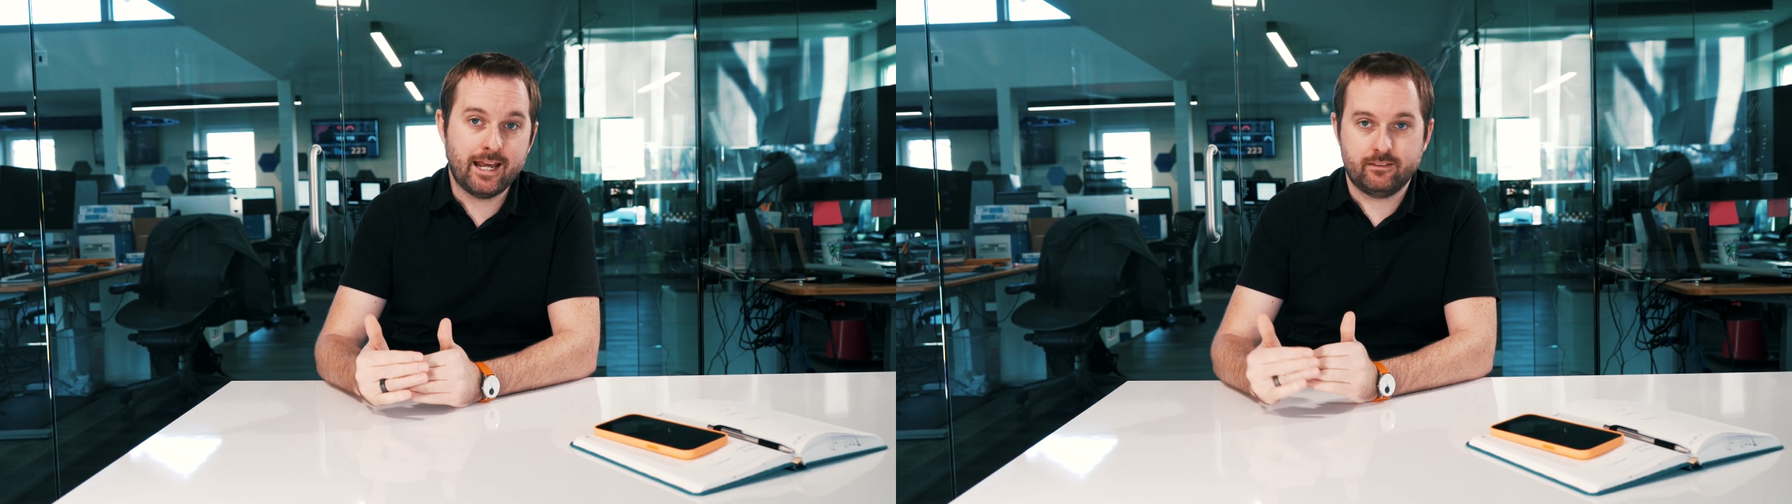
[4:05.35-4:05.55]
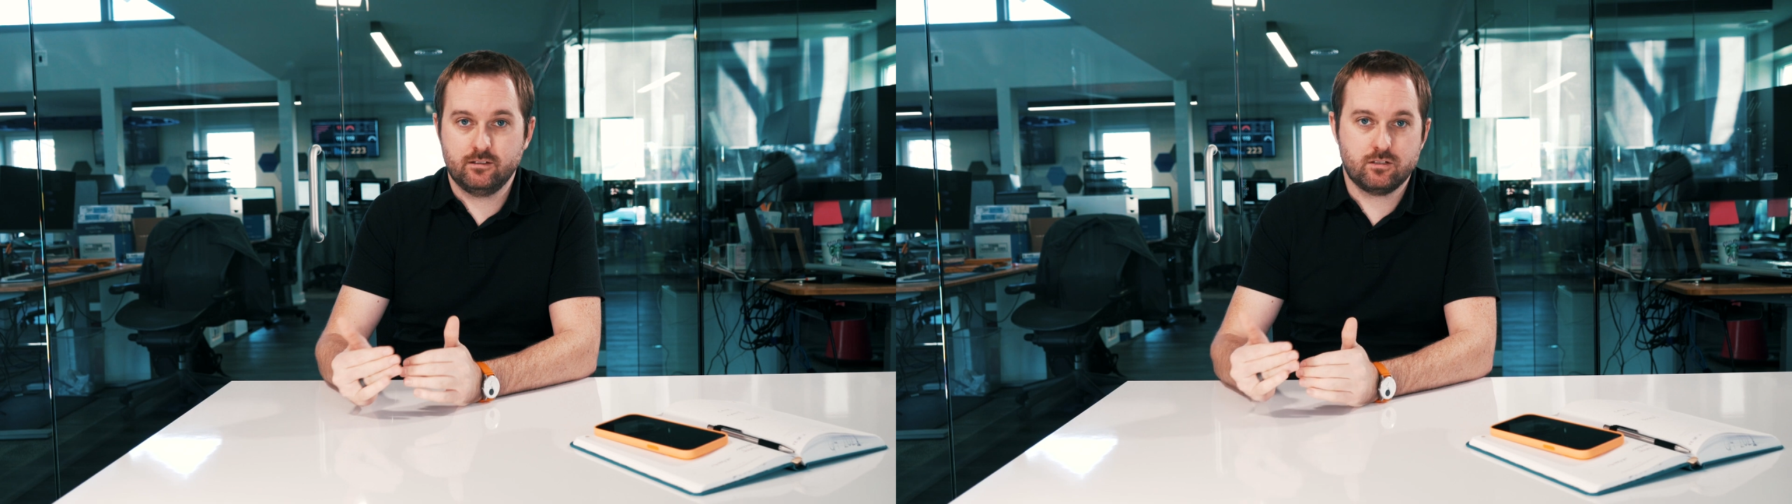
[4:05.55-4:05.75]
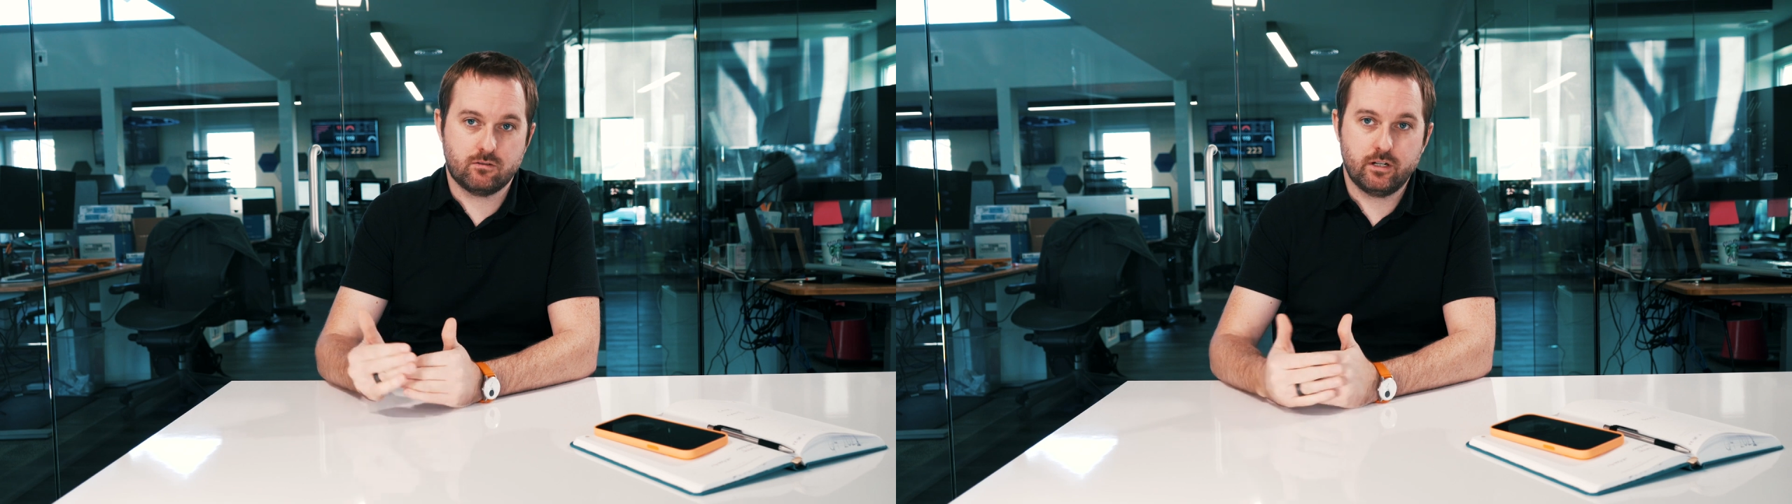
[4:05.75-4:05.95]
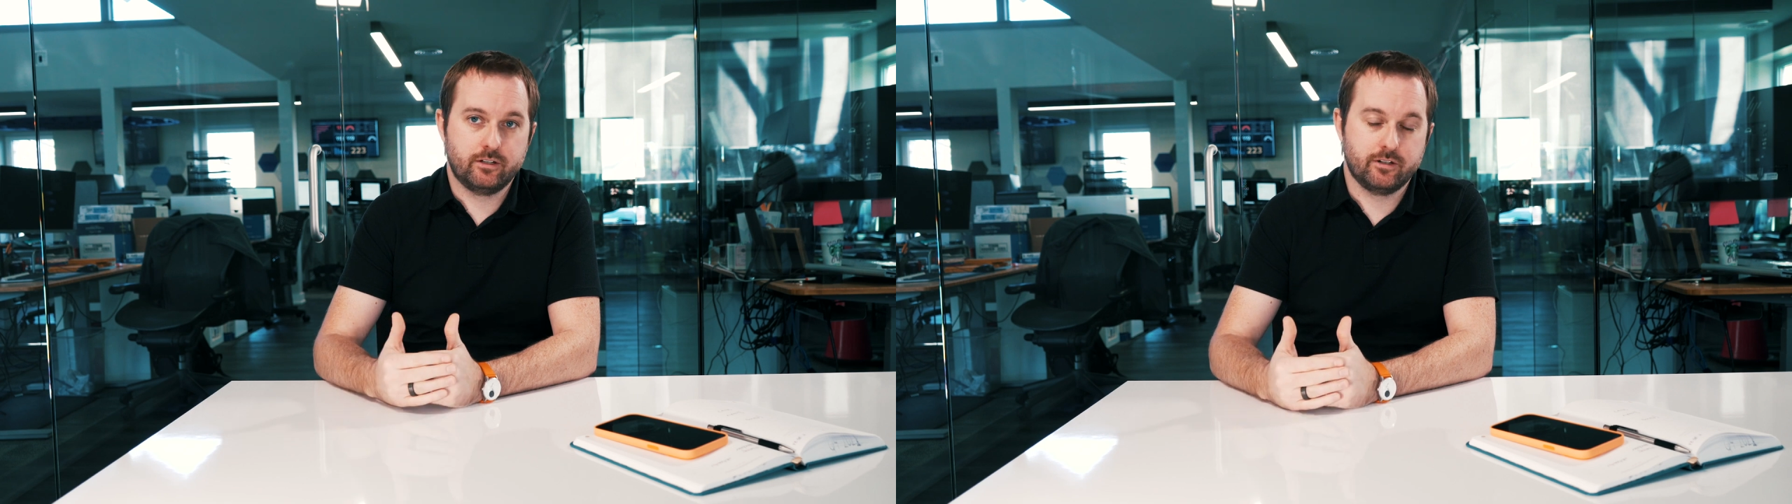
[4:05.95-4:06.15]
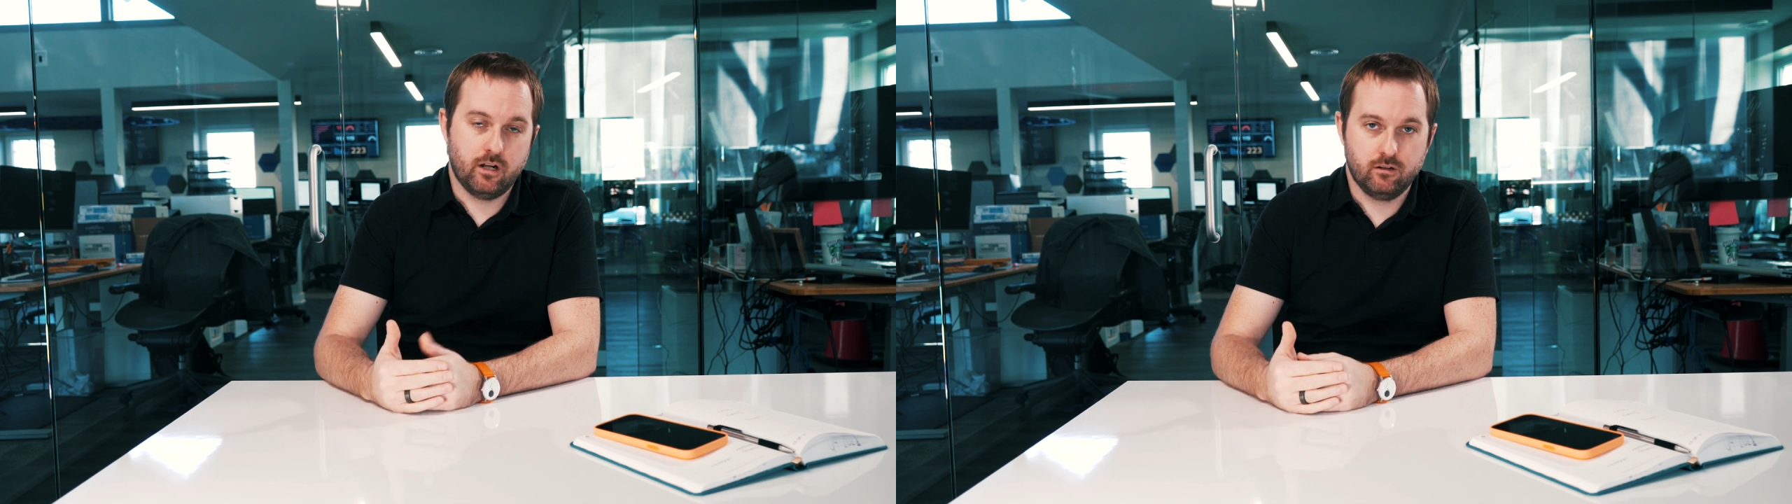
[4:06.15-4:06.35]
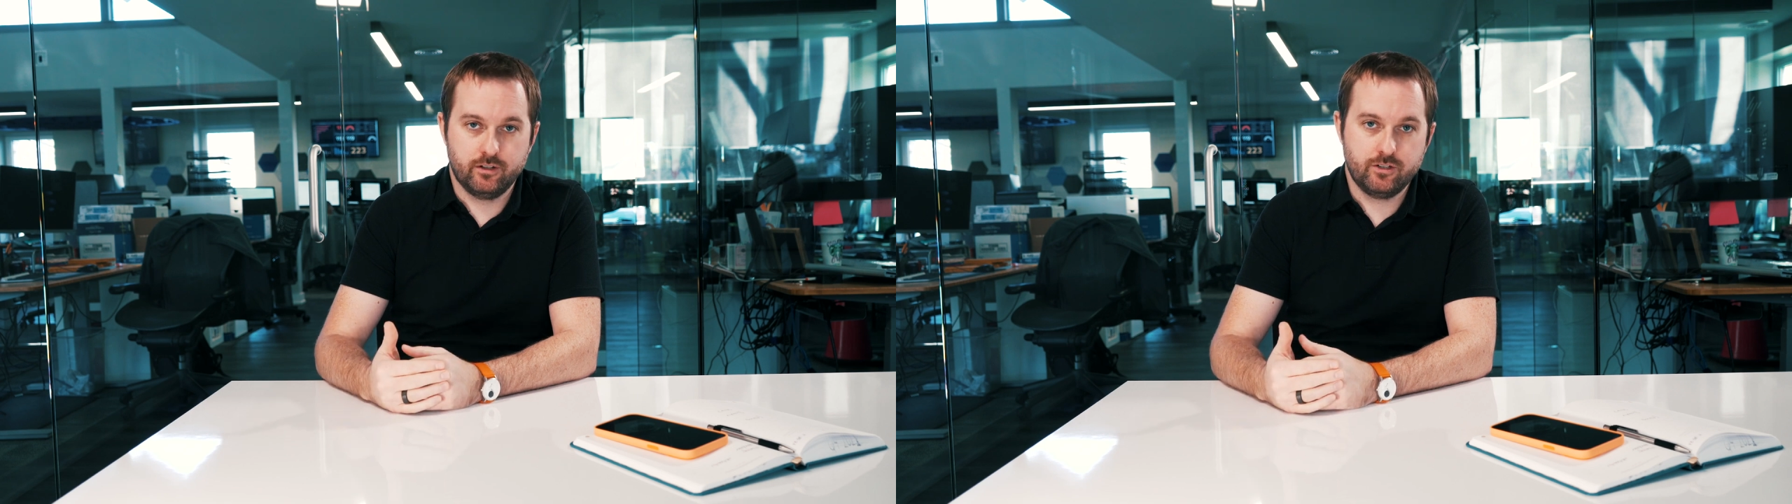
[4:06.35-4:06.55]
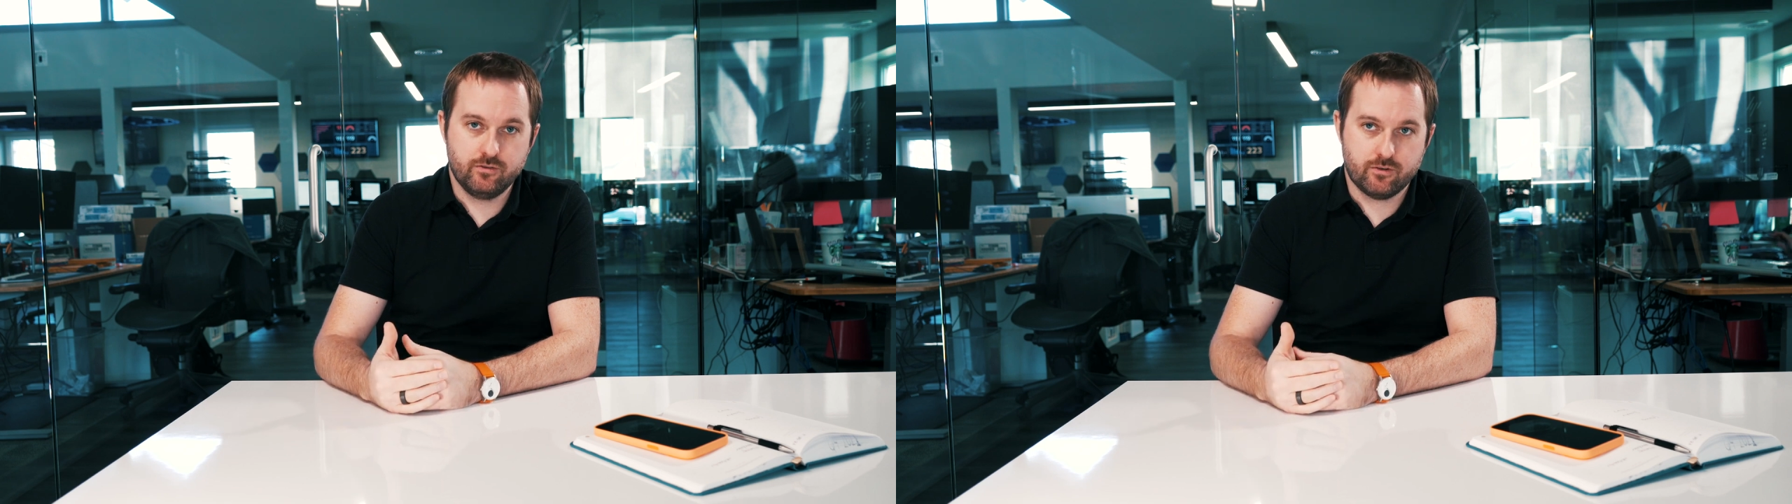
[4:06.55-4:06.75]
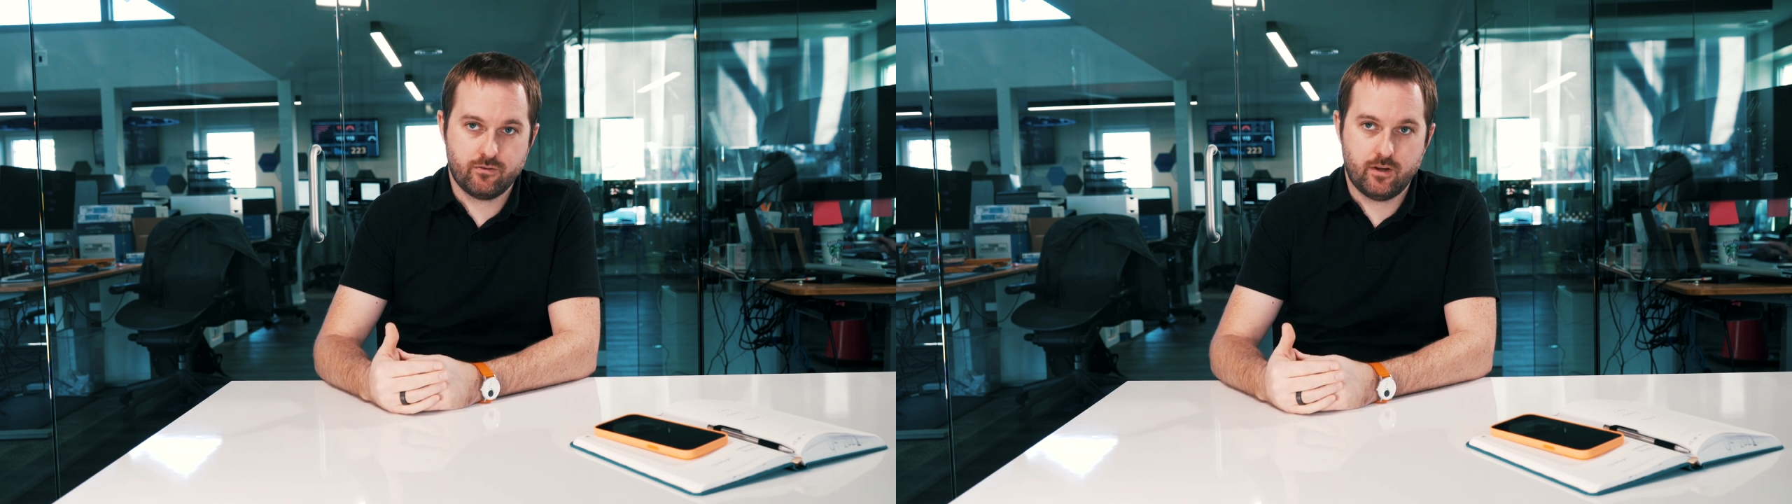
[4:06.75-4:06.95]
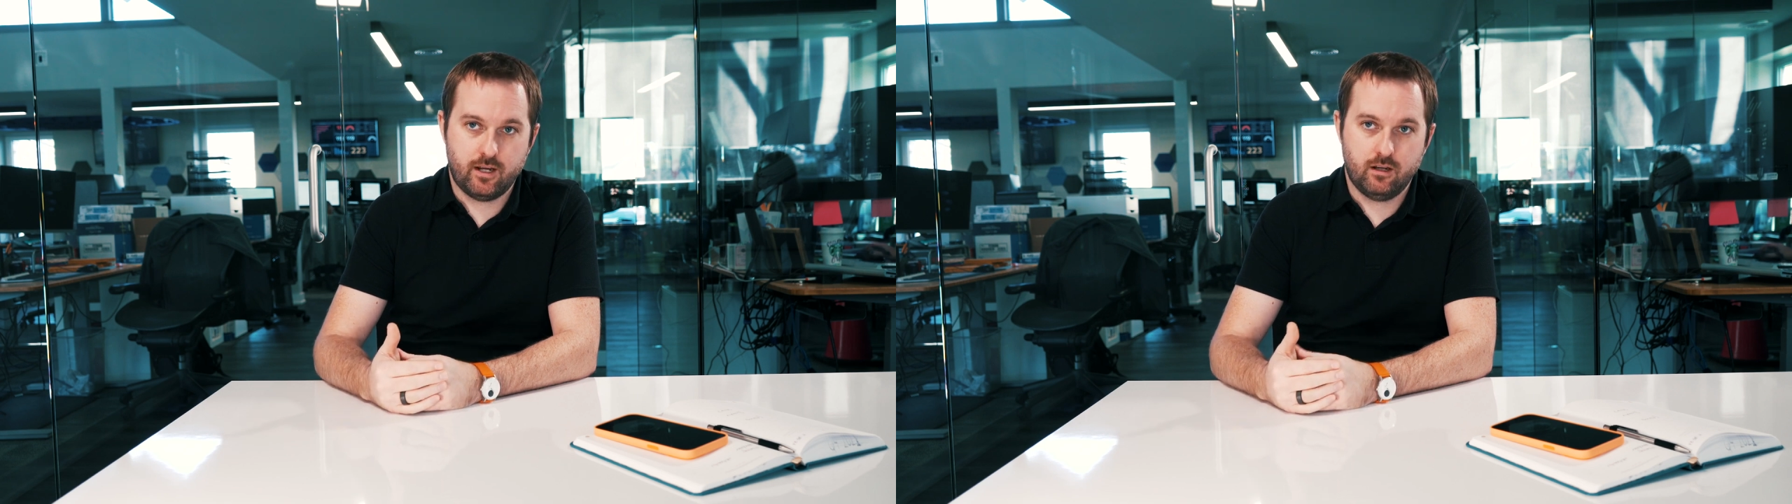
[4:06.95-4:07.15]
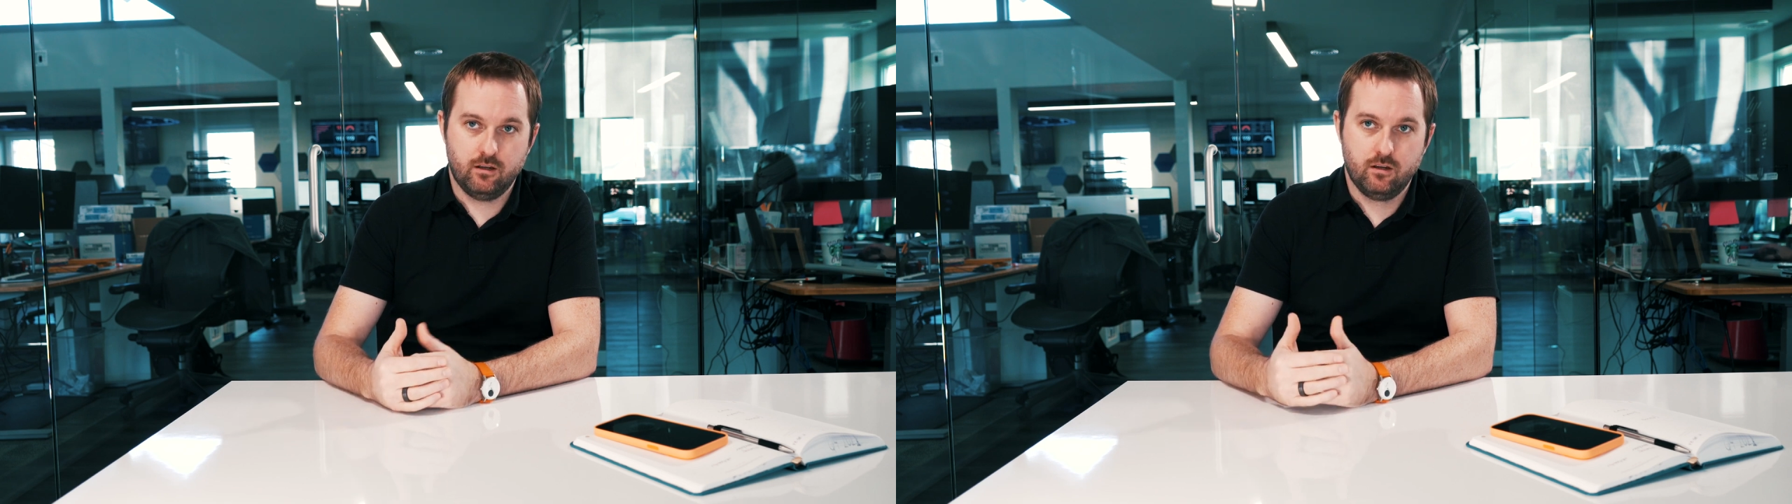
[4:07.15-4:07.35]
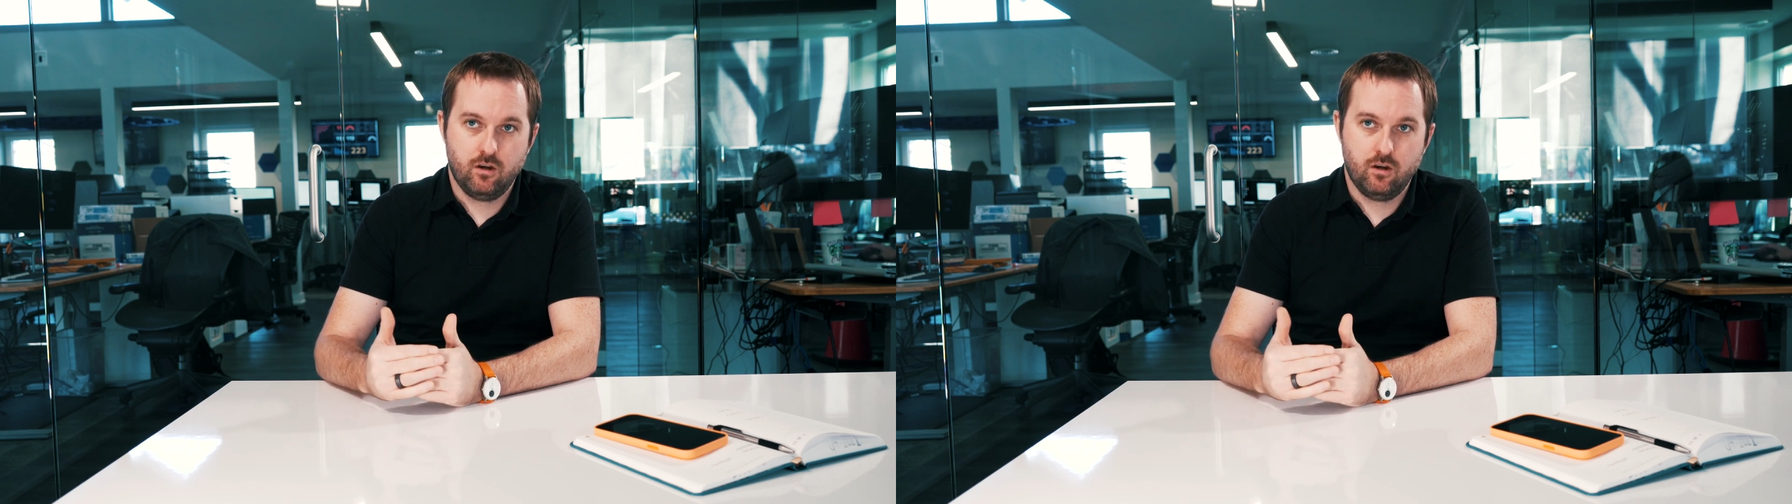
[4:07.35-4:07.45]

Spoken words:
at this $300 a user thing